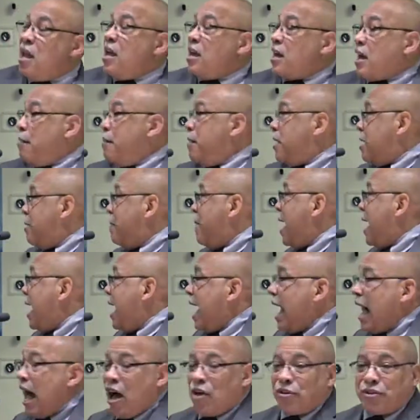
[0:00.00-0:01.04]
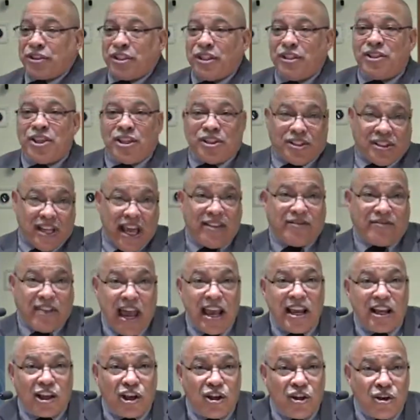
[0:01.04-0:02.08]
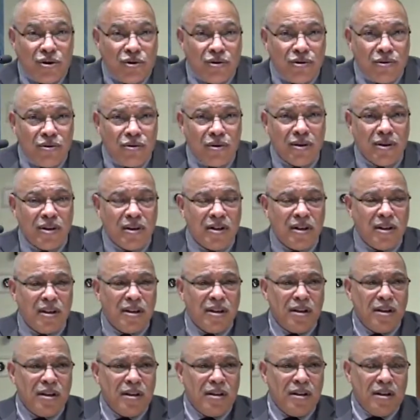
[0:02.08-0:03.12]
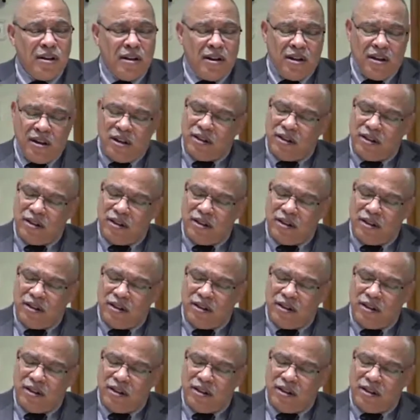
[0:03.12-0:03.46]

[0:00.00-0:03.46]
come into my house and just say thank you. Come on now.